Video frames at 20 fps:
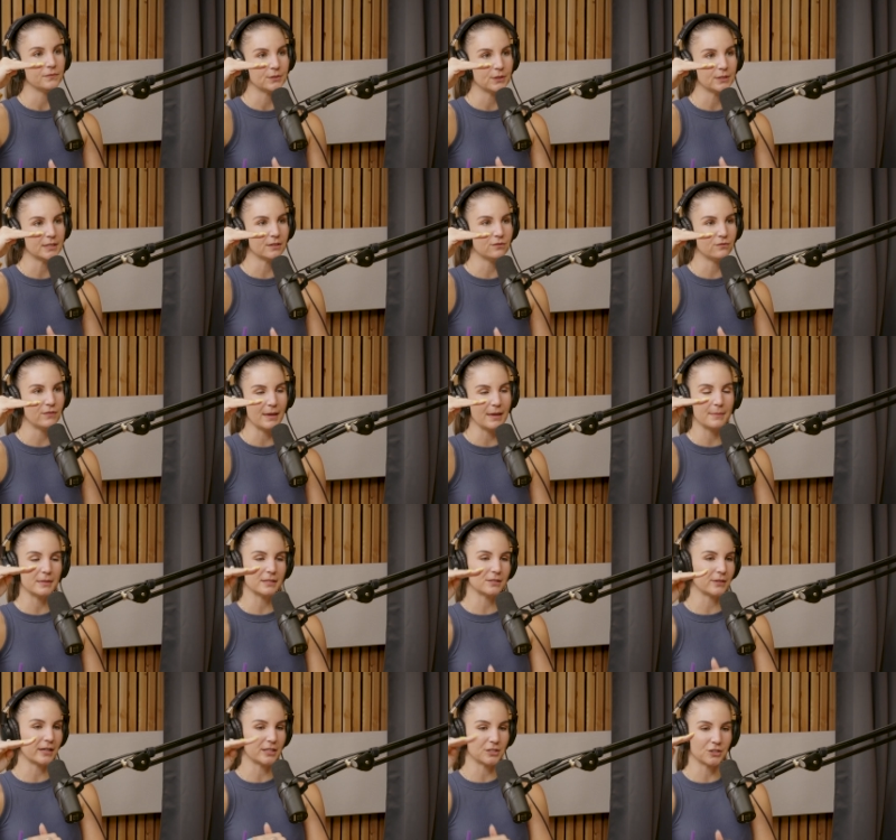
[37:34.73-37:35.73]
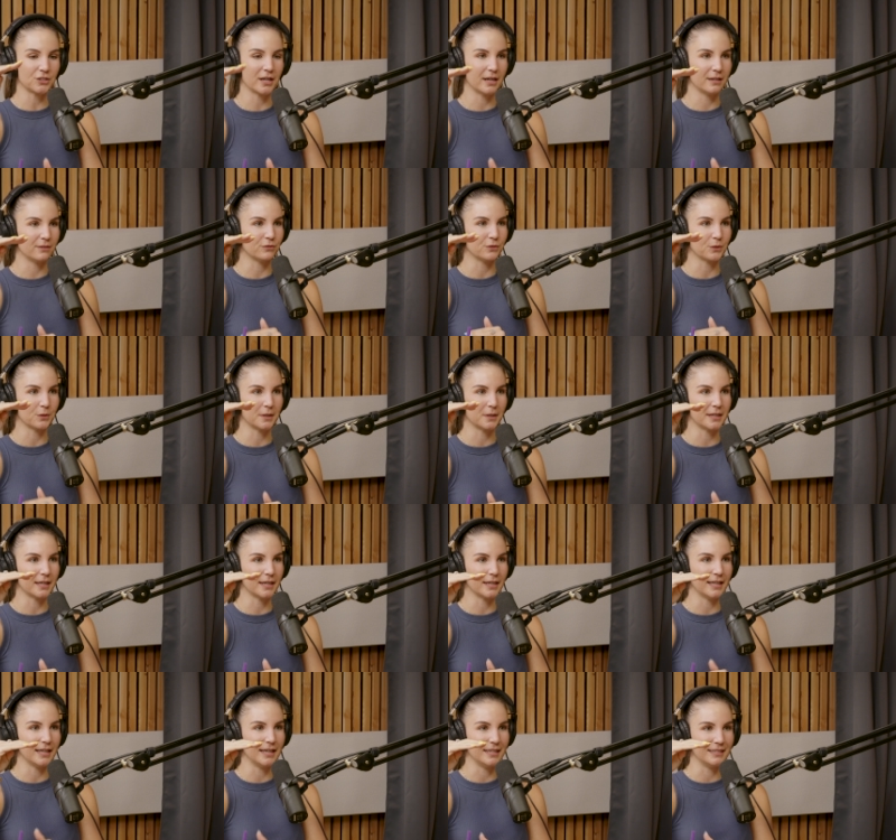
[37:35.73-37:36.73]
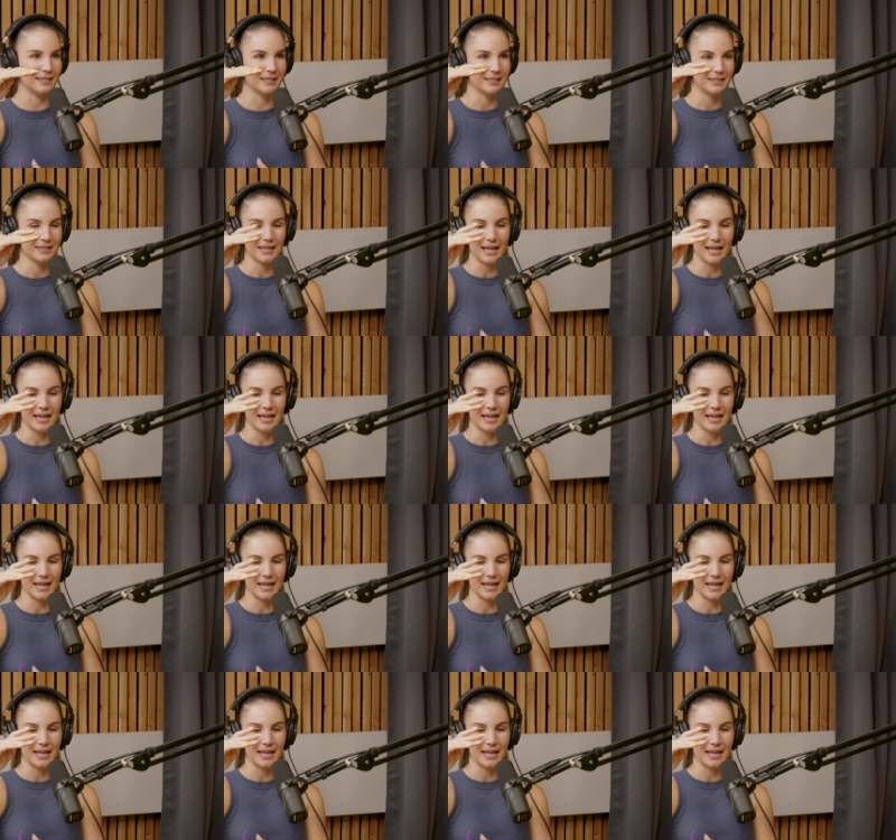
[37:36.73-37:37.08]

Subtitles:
So it's a famous restaurant in Florida, and